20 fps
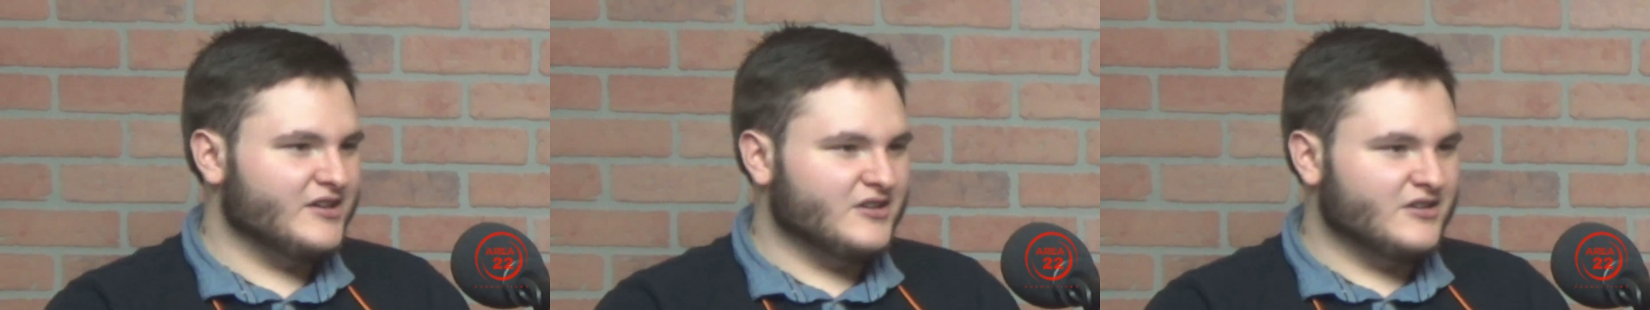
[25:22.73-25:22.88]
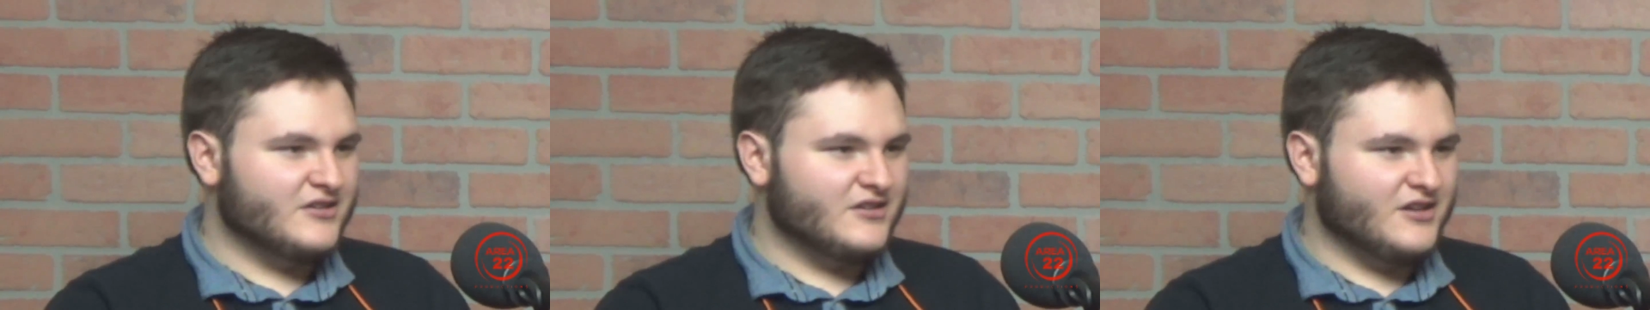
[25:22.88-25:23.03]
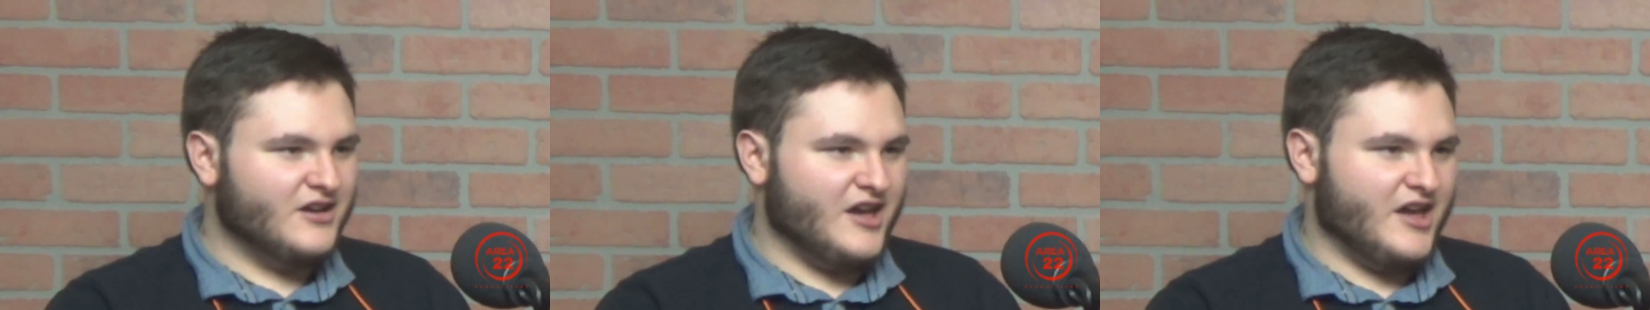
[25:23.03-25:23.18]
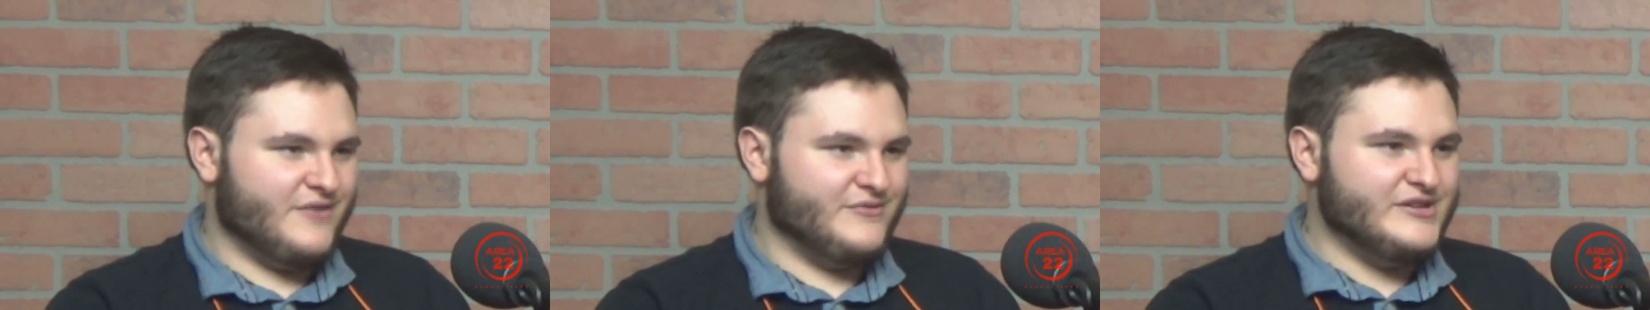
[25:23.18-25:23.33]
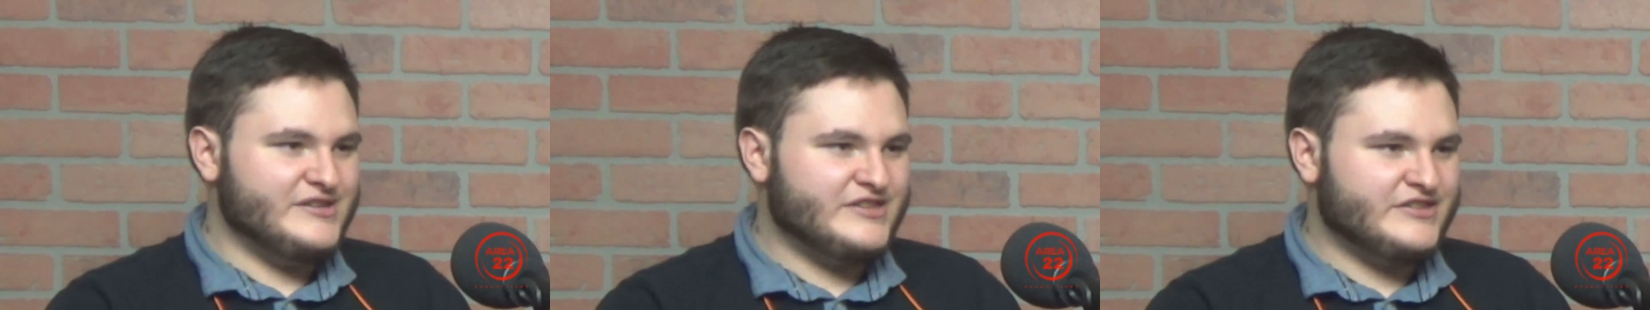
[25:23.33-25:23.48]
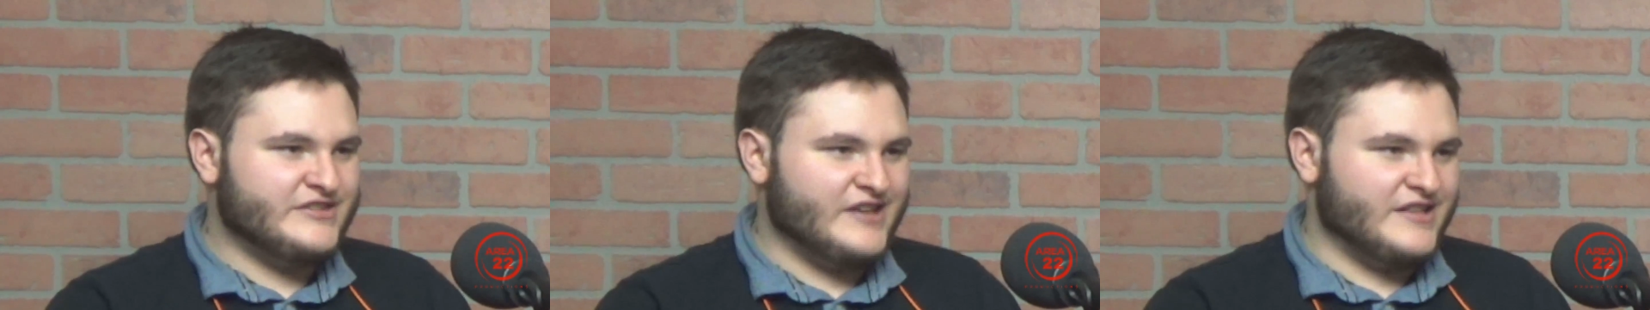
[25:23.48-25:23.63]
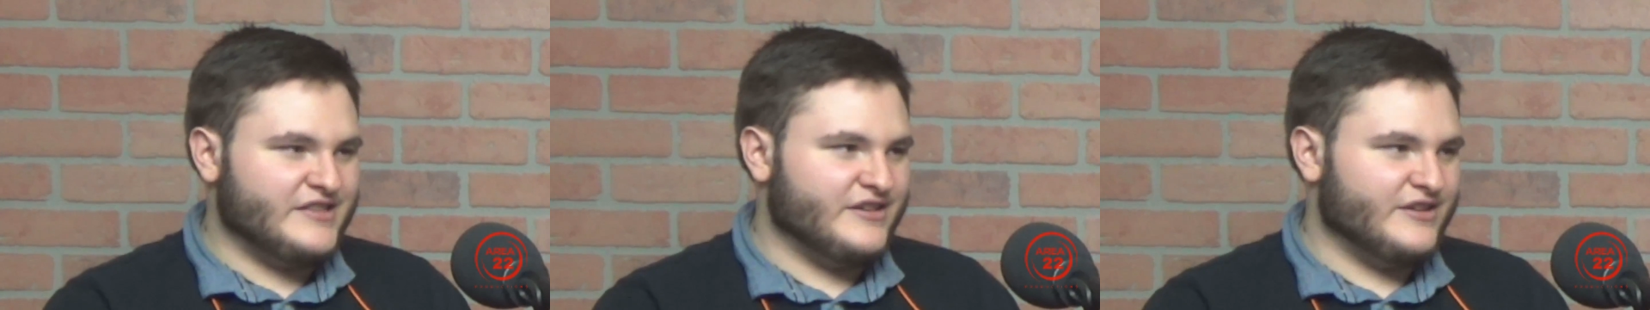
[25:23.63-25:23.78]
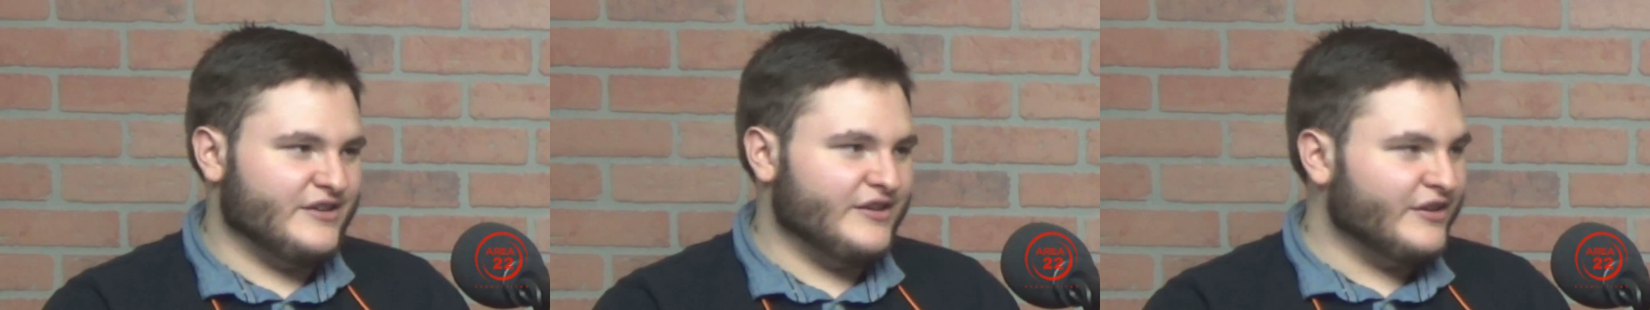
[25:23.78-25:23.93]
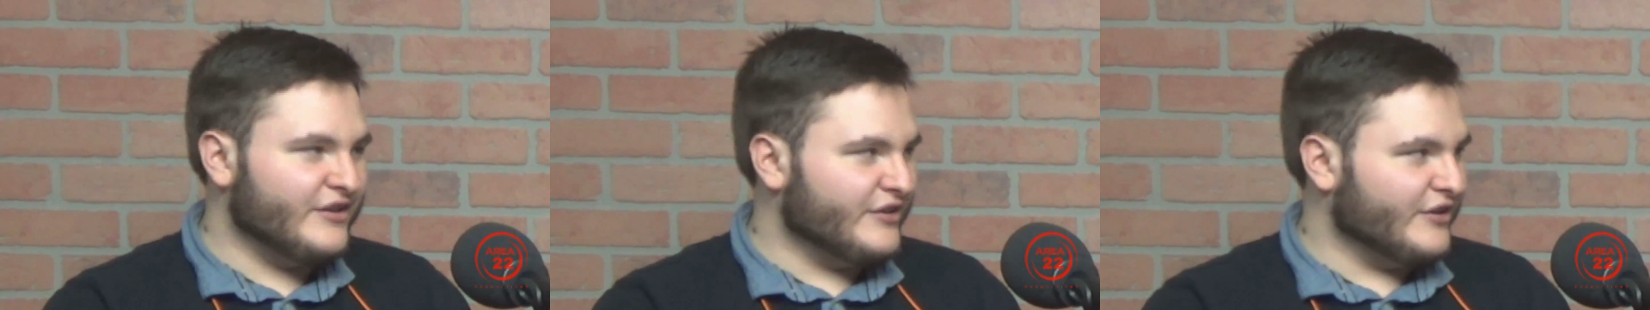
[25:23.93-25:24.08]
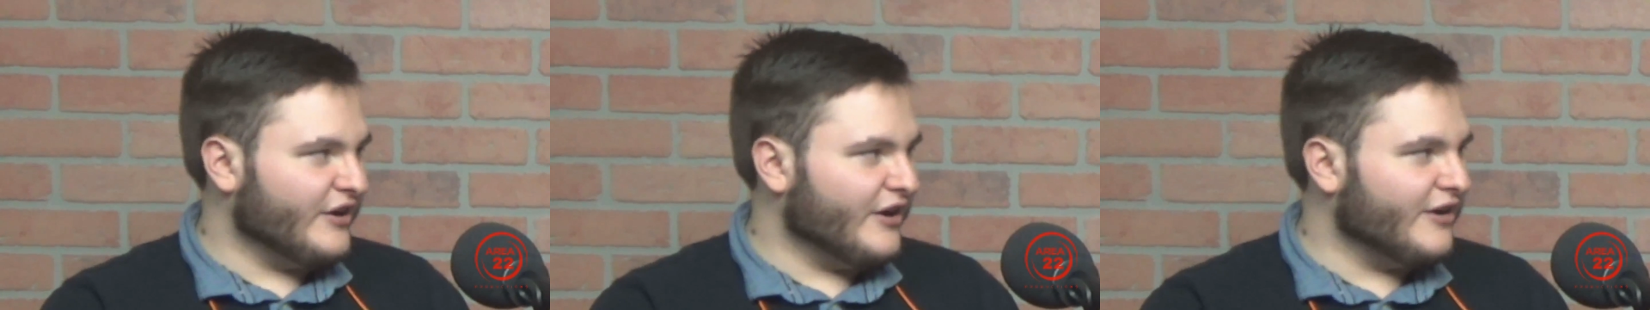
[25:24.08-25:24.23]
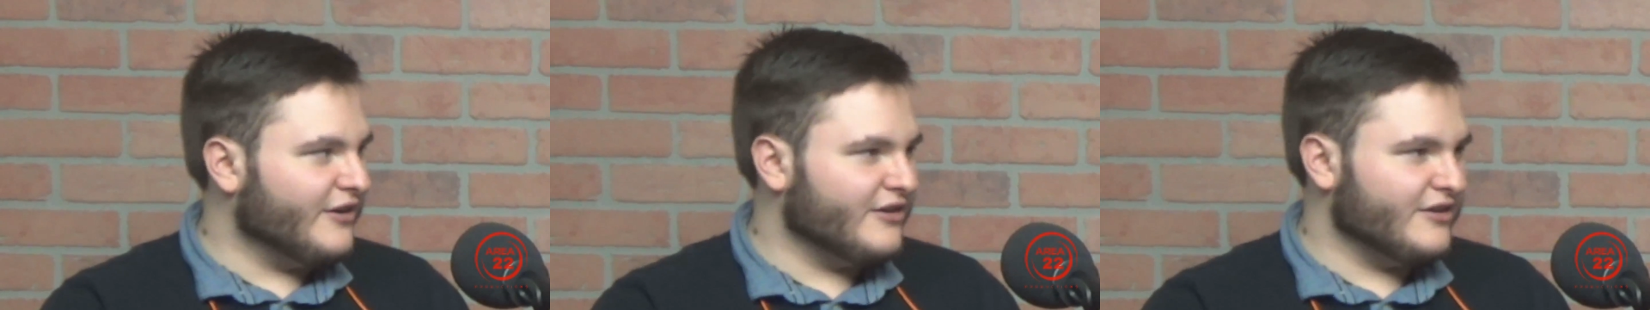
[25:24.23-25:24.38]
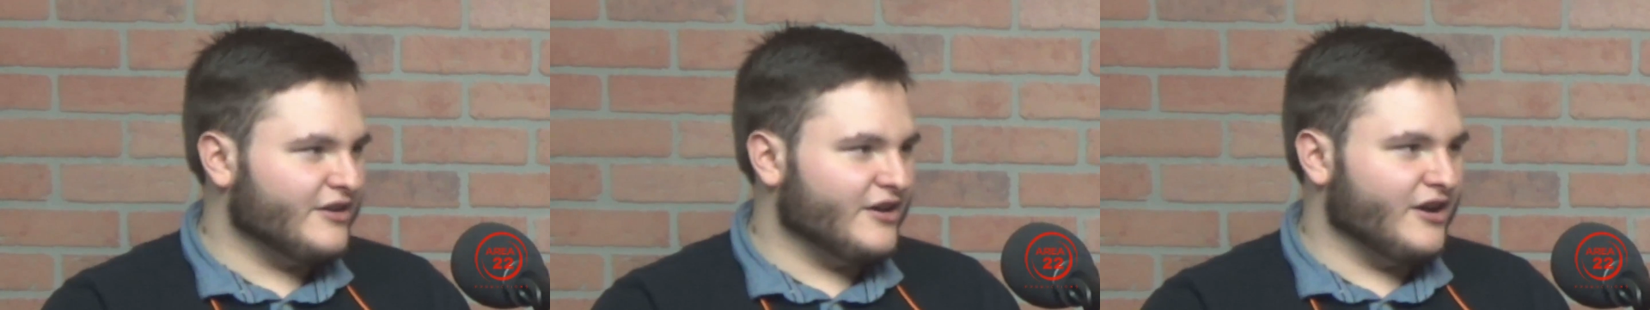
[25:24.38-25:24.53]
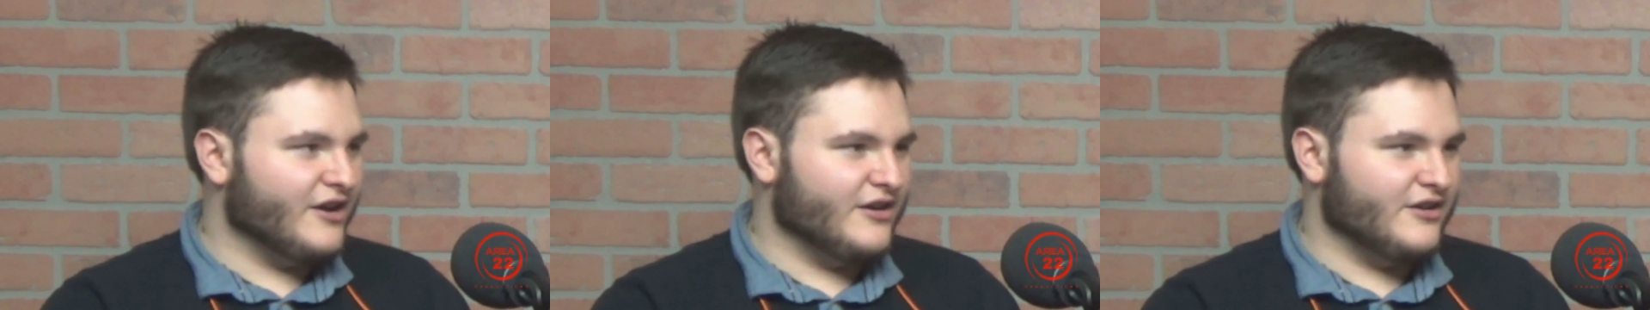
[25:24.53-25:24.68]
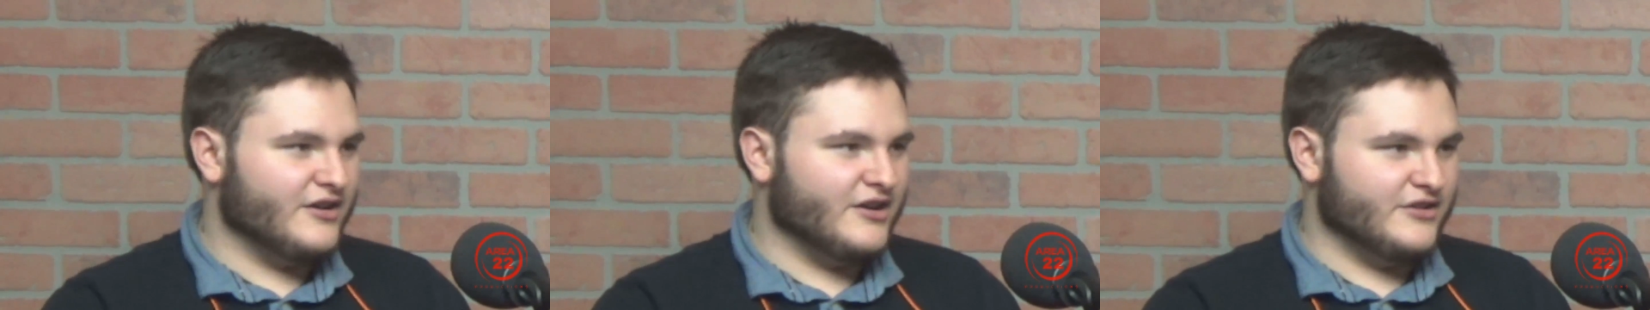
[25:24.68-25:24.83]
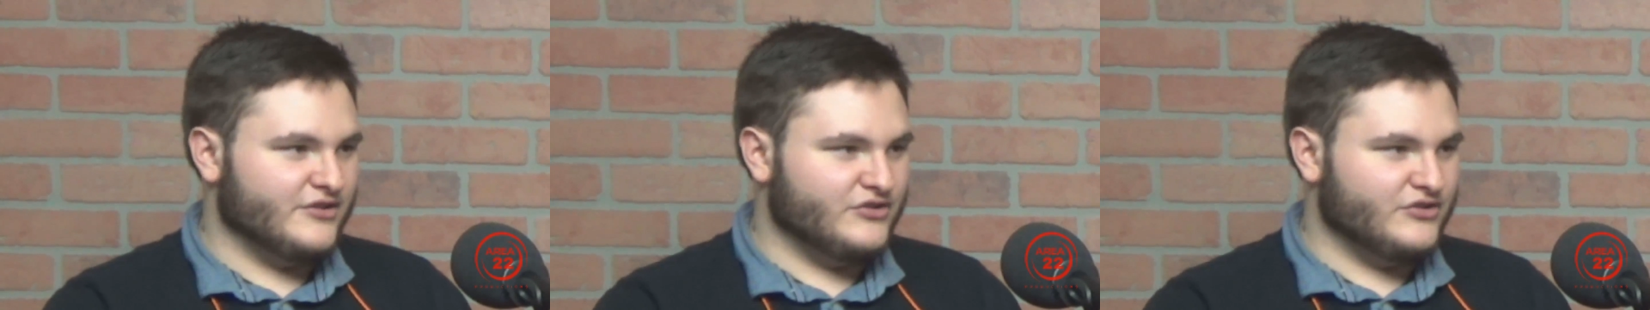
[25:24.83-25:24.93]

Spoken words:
well, we sent a